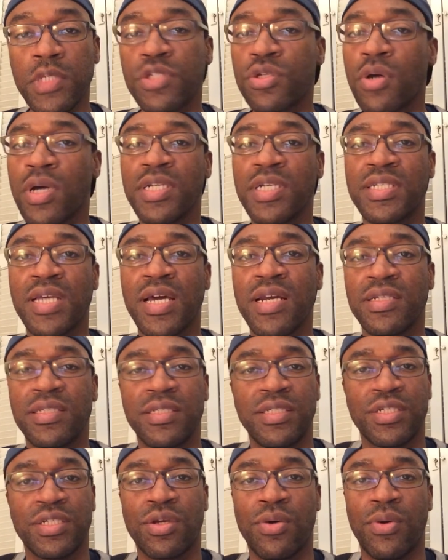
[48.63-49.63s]
So I decided
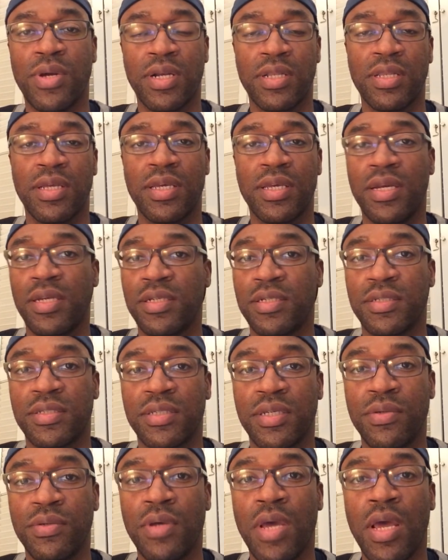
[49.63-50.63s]
to just go ahead and click it and just
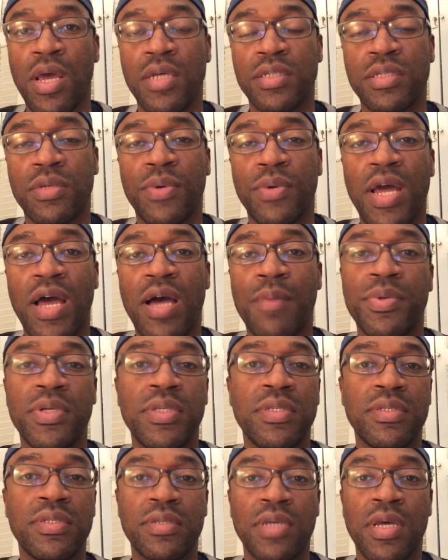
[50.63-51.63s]
see see what
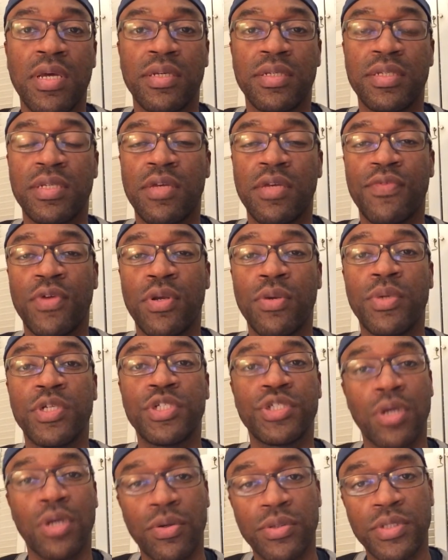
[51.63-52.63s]
happens, see if anyone
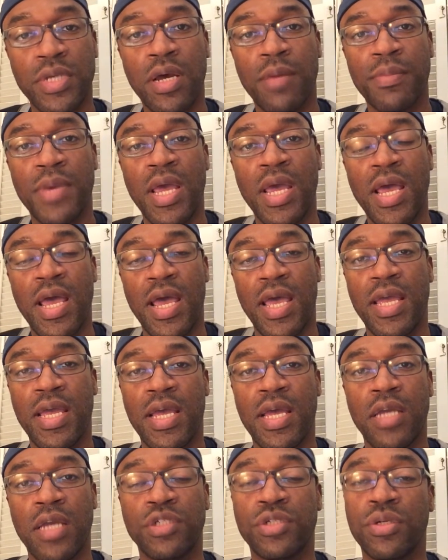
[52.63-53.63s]
shows up.
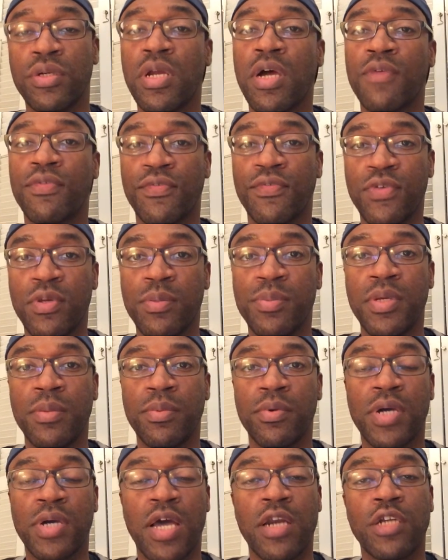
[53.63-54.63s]
And sure enough, a few
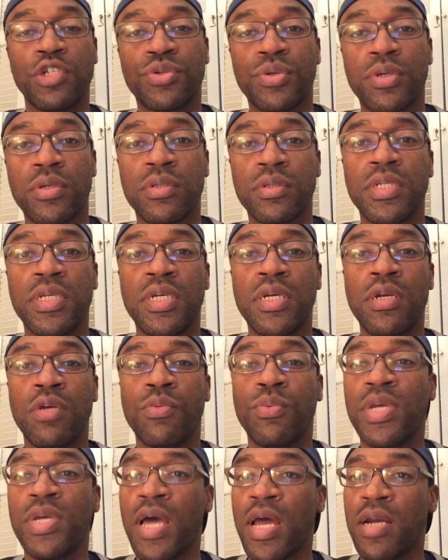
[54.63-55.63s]
people kind of trickled in
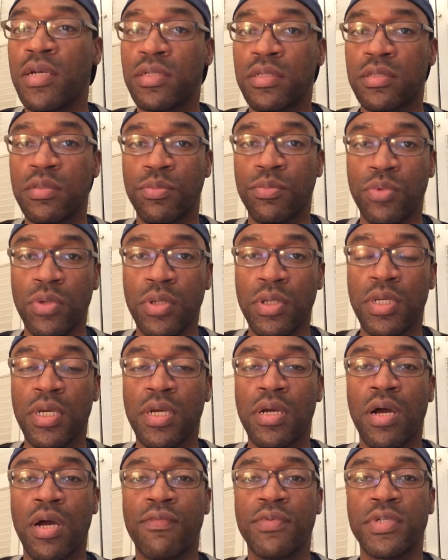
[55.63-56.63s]
and we got into some really
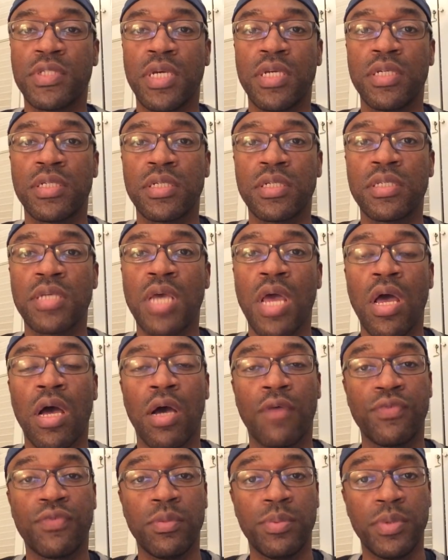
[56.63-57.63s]
good conversations.
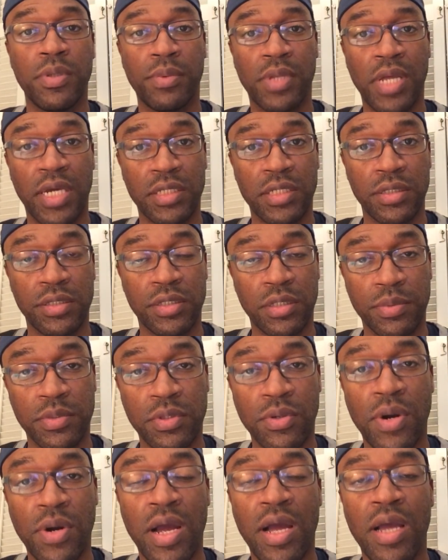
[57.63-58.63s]
A few people actually
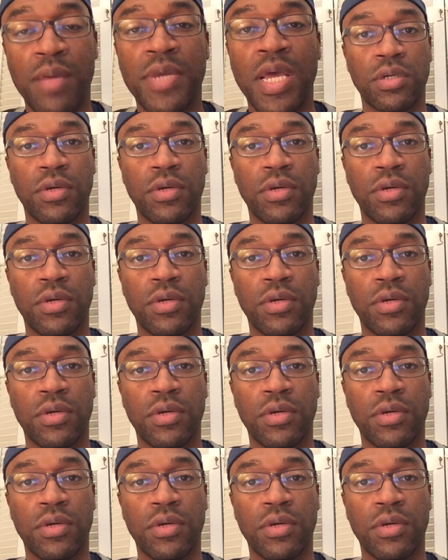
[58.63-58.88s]
subscribed.